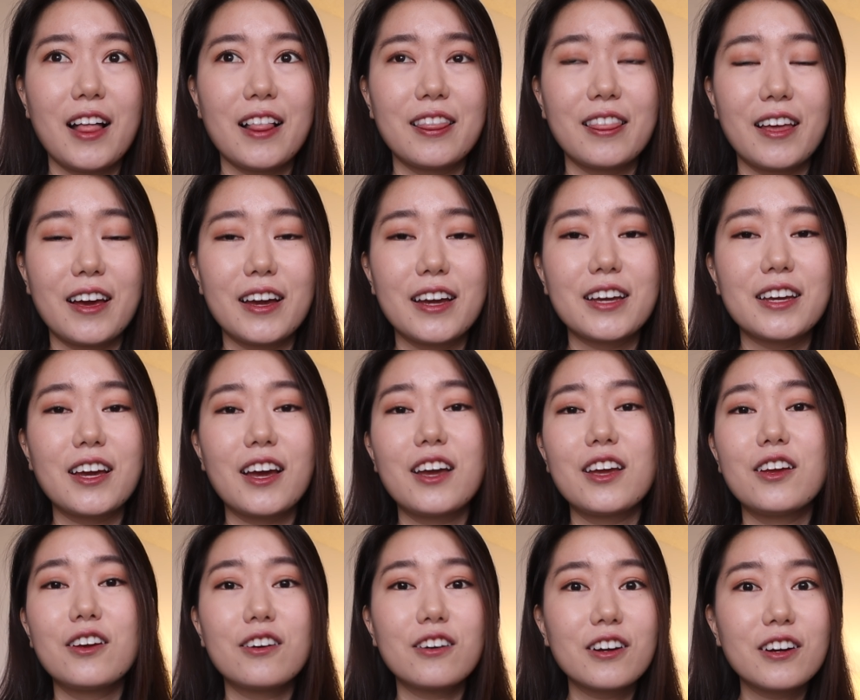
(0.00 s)
Like,
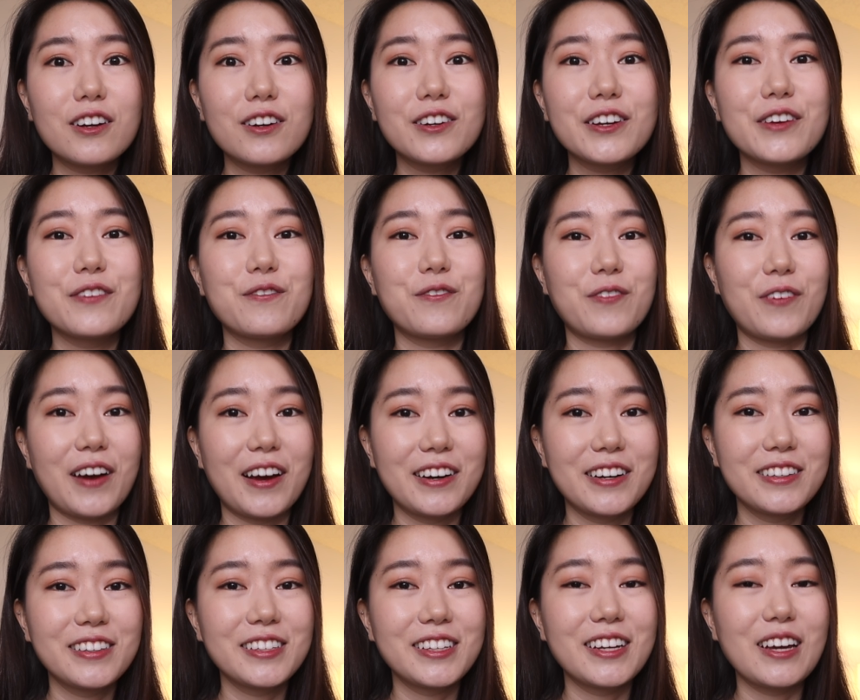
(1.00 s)
your girl can
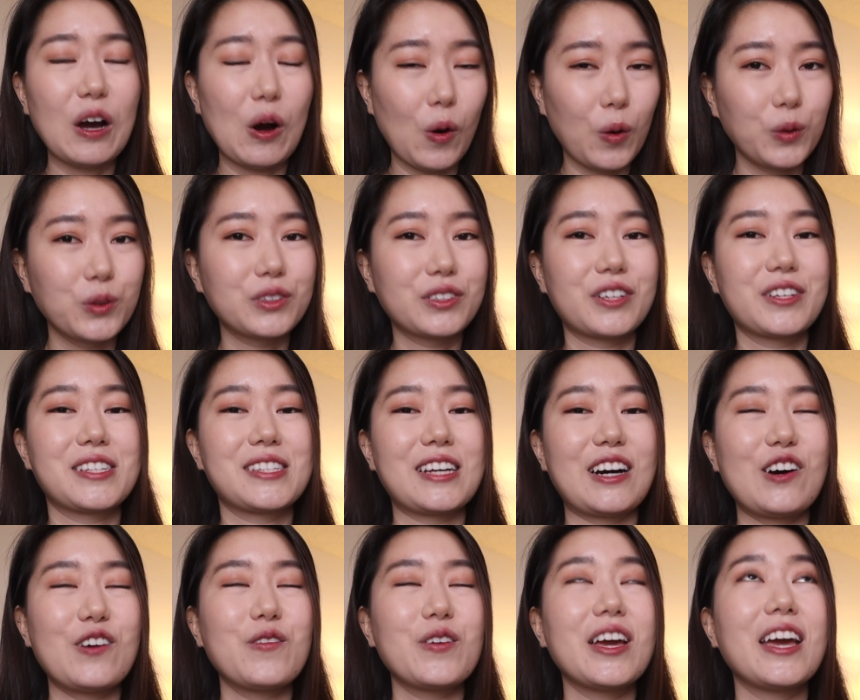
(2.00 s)
finally hold
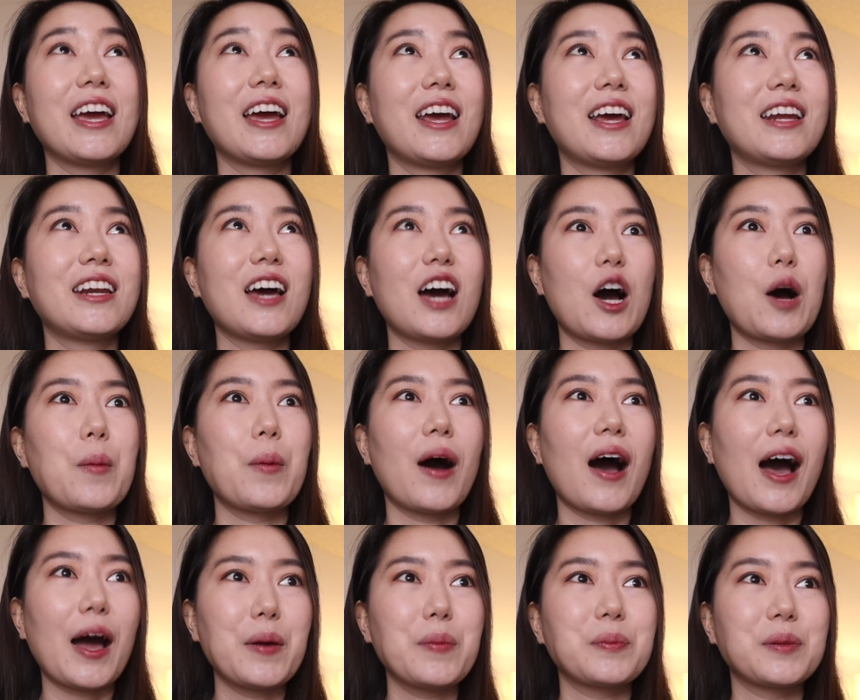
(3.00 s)
herself in a
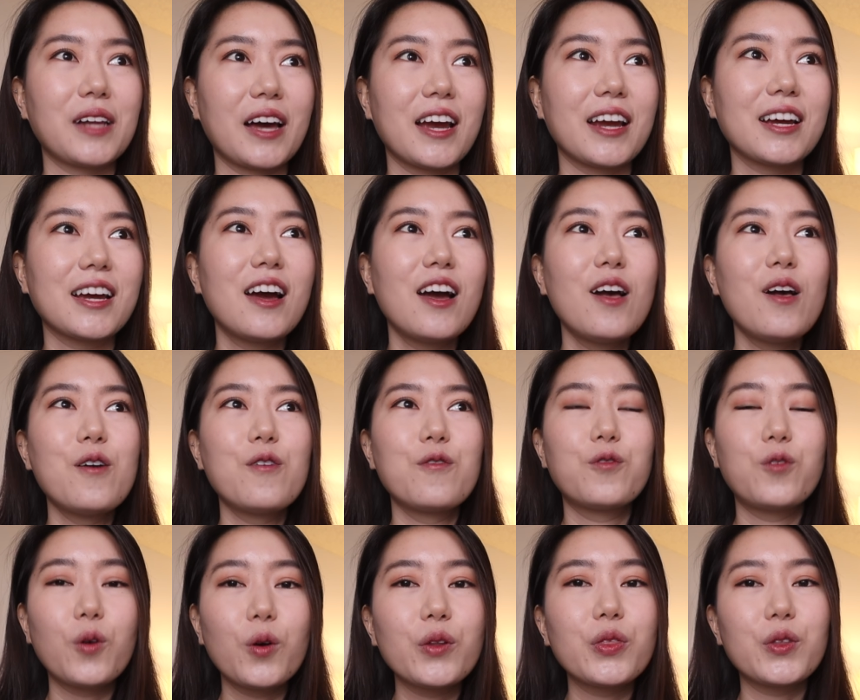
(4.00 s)
high plank
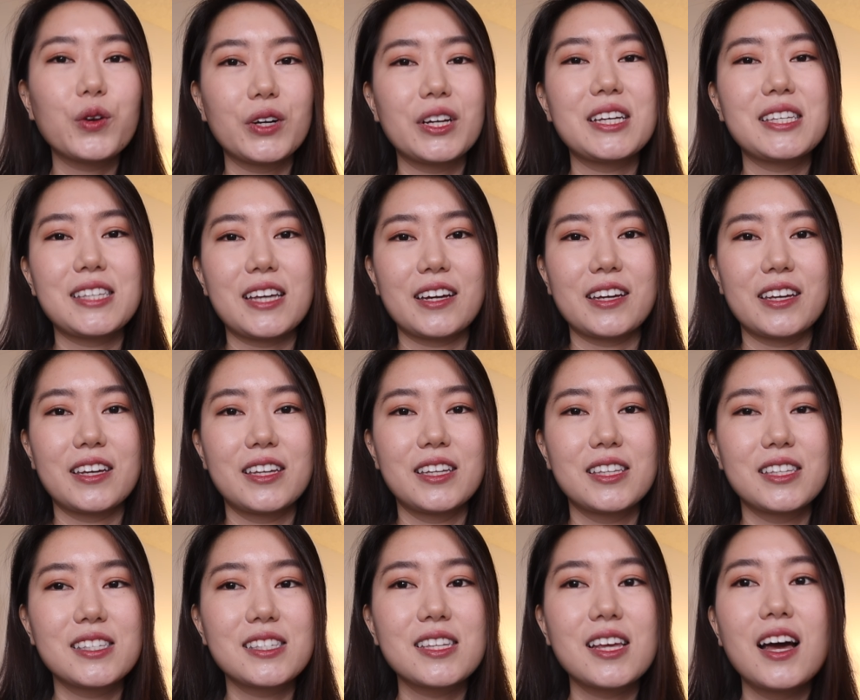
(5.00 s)
for 30
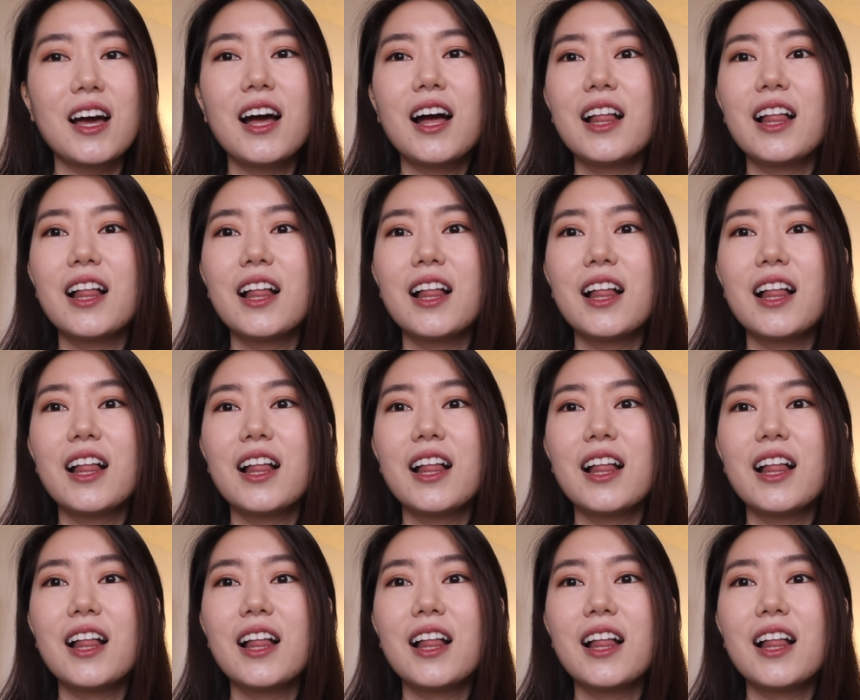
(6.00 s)
seconds.